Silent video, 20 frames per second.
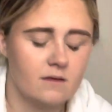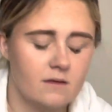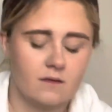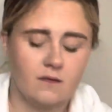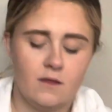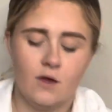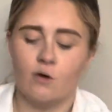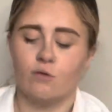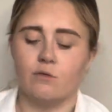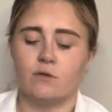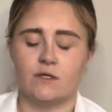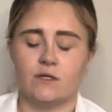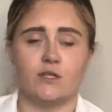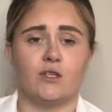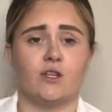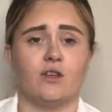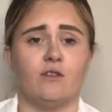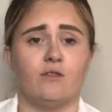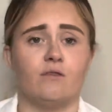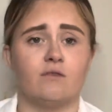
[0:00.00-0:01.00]
the older
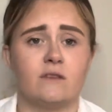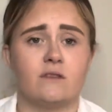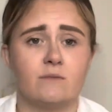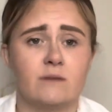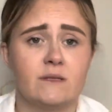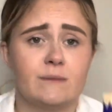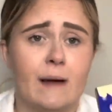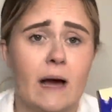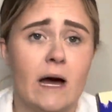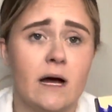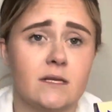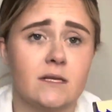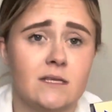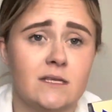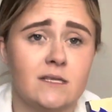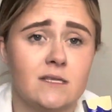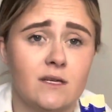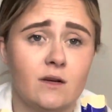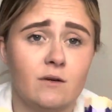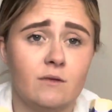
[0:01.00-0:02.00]
two, some
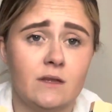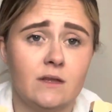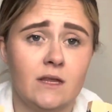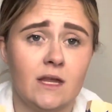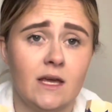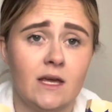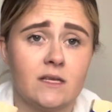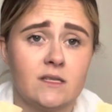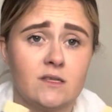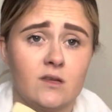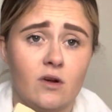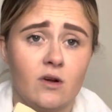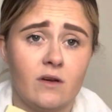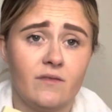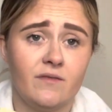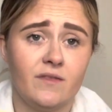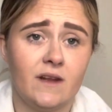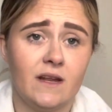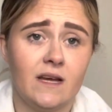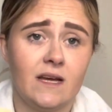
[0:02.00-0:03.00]
Smarties to go in there. Stocking
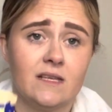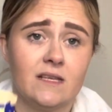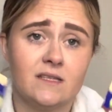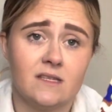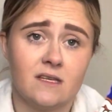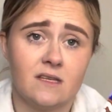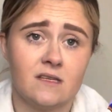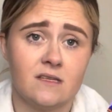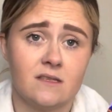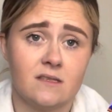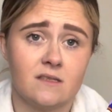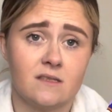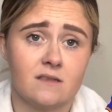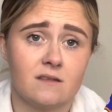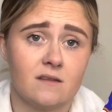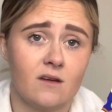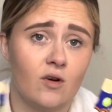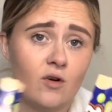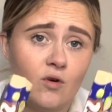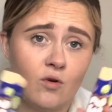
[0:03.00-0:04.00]
fillers is
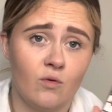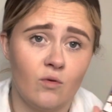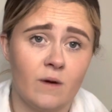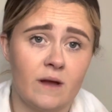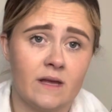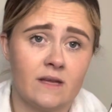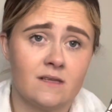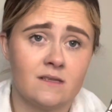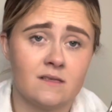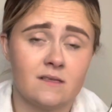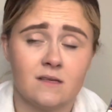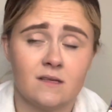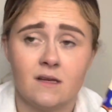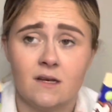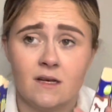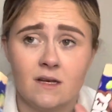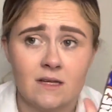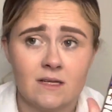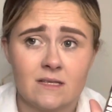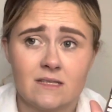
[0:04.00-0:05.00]
always
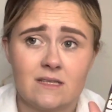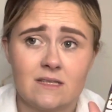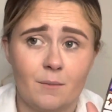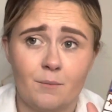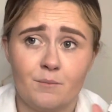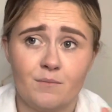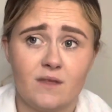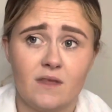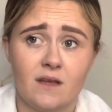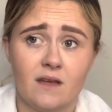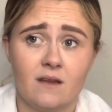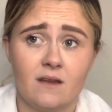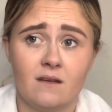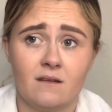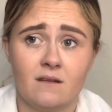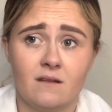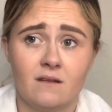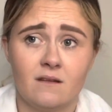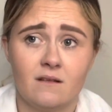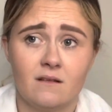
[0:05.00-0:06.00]

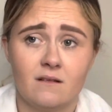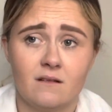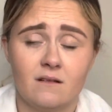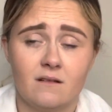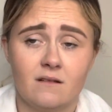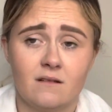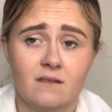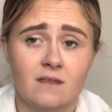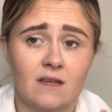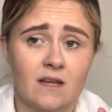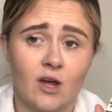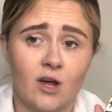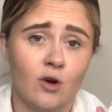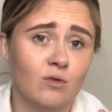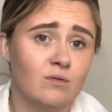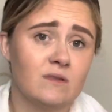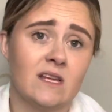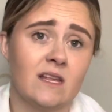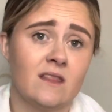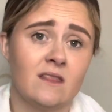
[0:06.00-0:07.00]
something that
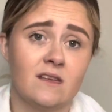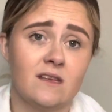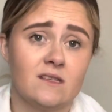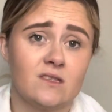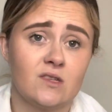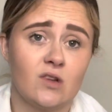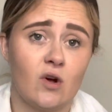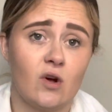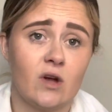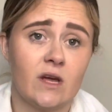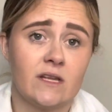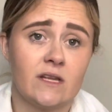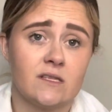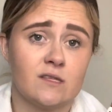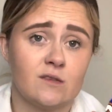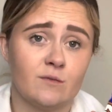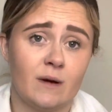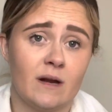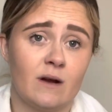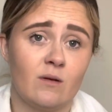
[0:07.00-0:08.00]
goes in their stockings,
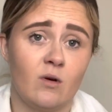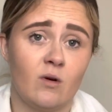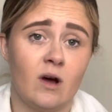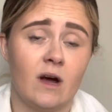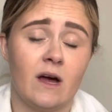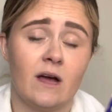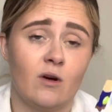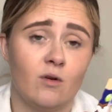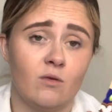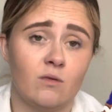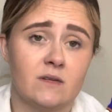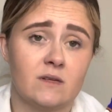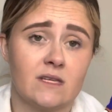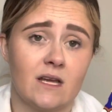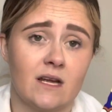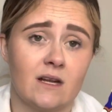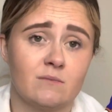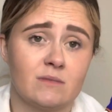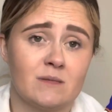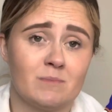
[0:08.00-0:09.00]
no matter what. I always
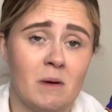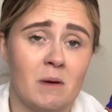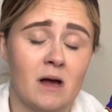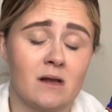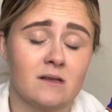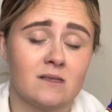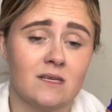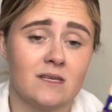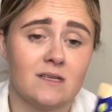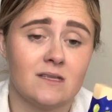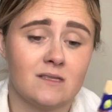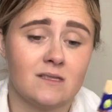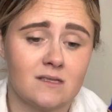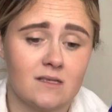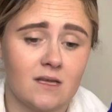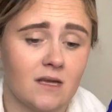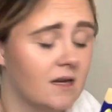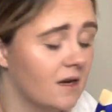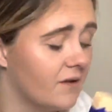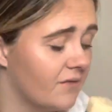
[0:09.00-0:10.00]
get them Smarties.
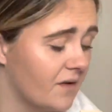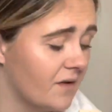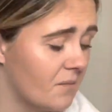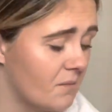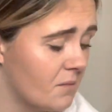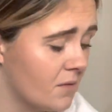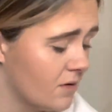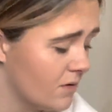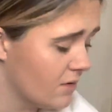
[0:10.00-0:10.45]
They love them.